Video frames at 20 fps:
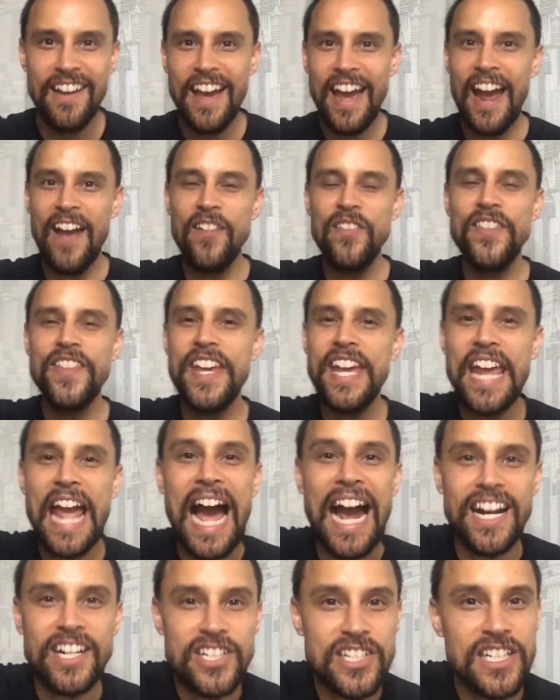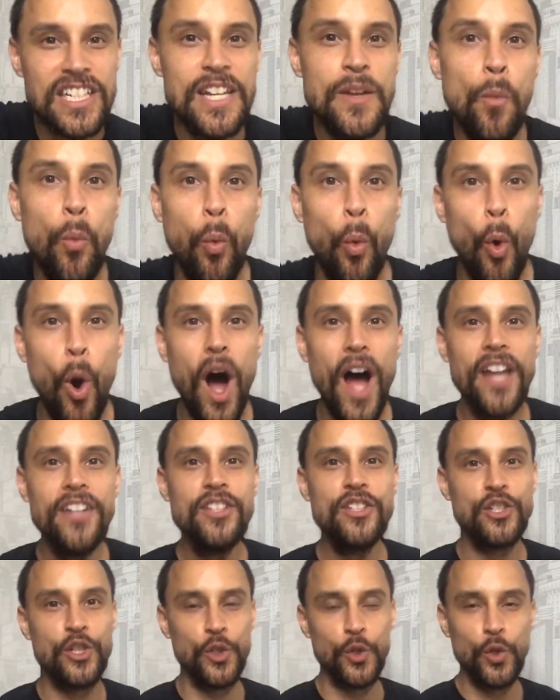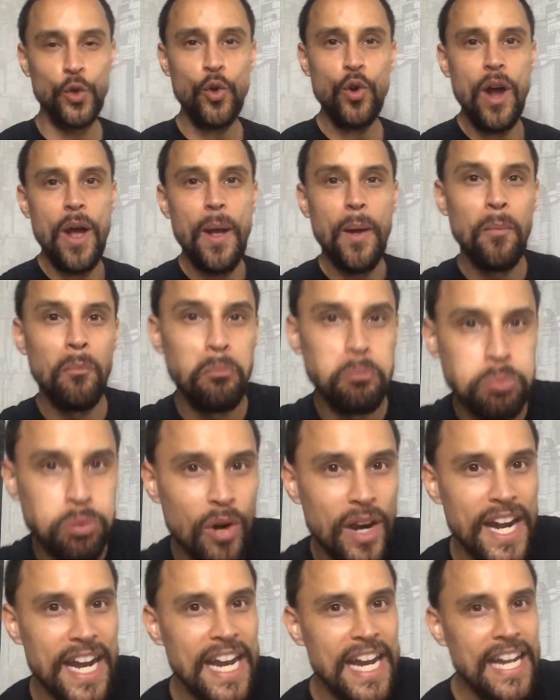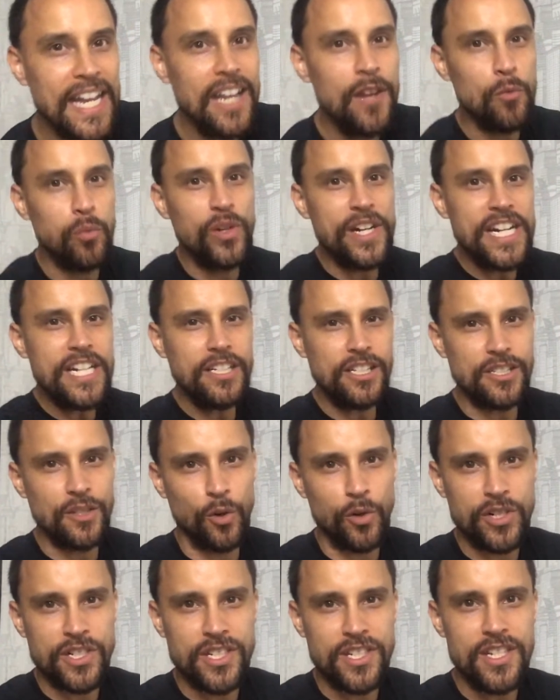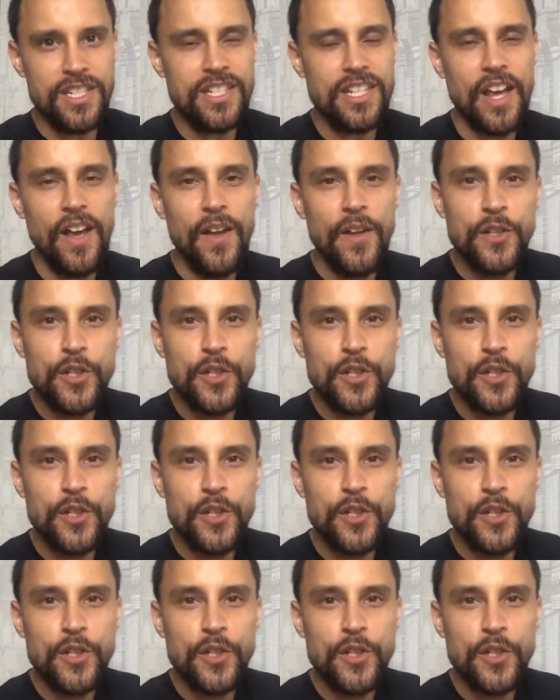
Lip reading: And they actually want to bring resources